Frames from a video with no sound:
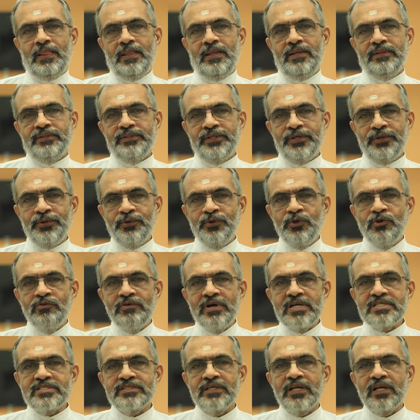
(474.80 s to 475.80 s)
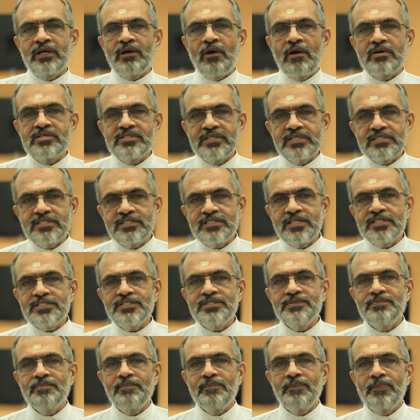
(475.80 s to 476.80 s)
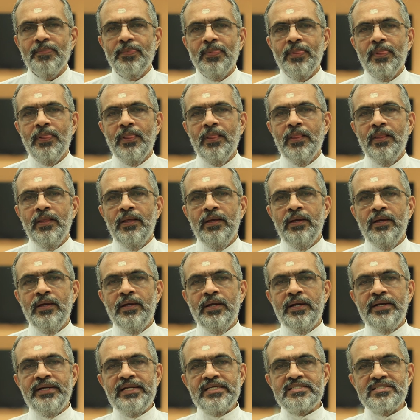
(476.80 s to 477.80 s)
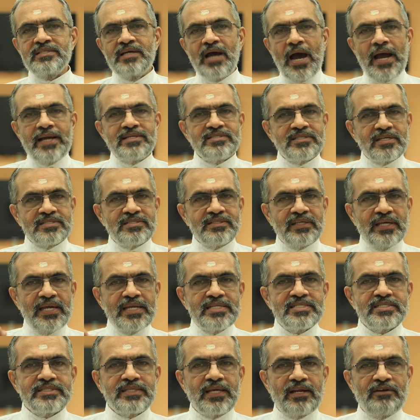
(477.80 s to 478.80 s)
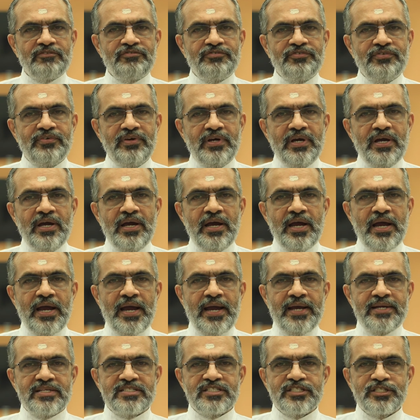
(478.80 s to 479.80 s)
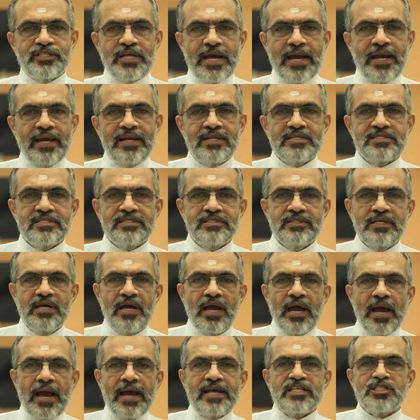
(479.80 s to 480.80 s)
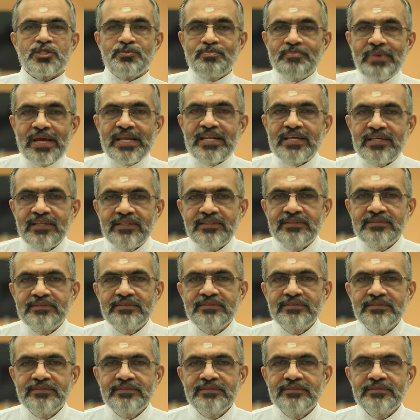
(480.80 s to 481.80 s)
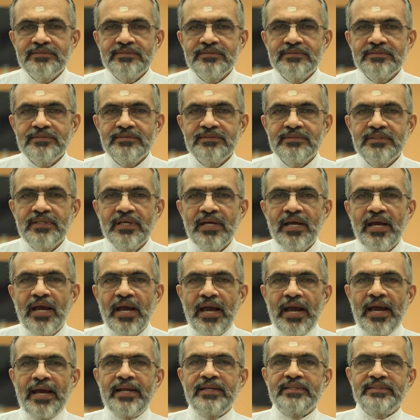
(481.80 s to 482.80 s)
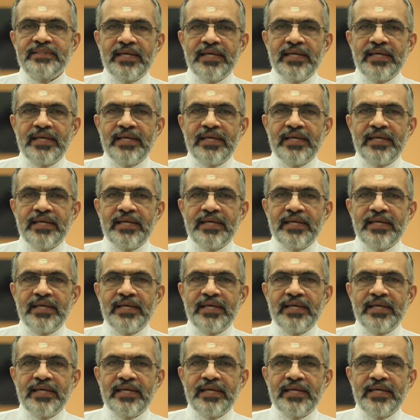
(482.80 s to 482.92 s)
The universal consciousness disguises itself and stands as many. And